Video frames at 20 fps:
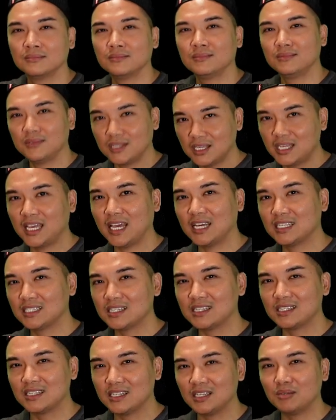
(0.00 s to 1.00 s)
the
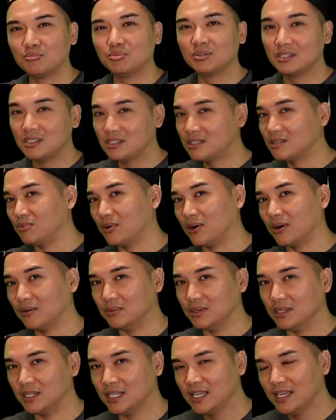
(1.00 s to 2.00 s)
Kansas City Police
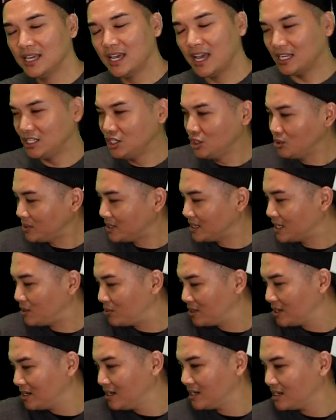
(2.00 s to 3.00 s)
Department. And you know what? They
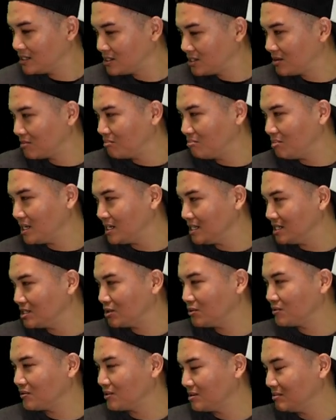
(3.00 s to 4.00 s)
would nudge their buddies
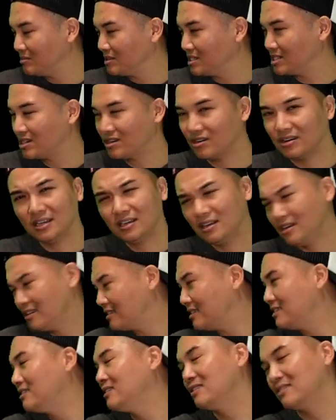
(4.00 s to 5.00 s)
over in Missouri. Hey,
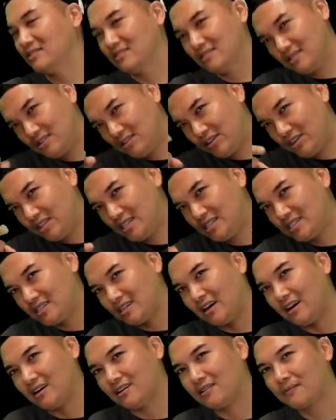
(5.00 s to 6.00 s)
guess, look at this
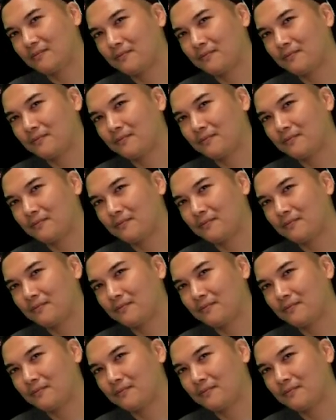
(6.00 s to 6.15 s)
guy.